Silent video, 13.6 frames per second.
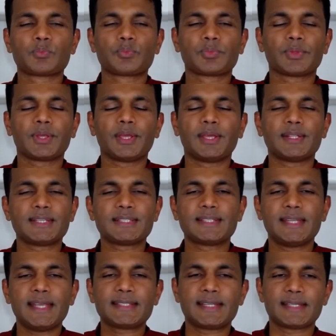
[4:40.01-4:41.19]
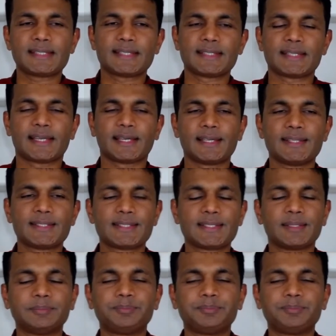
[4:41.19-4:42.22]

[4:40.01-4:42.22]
Okay, in this next exercise,